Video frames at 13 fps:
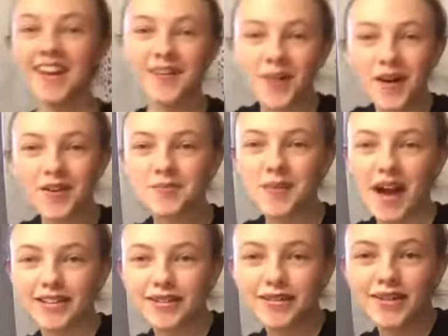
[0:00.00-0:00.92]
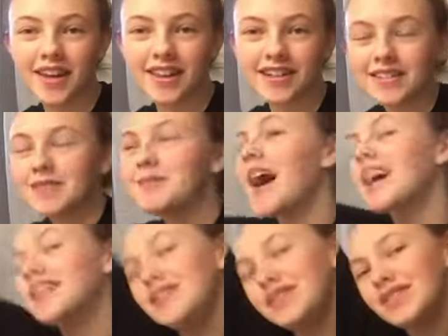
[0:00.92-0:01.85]
Welcome back to another one of
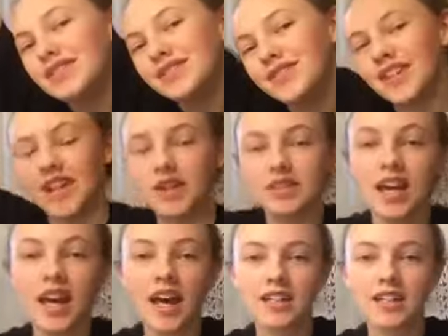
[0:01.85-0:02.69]
my YouTube videos.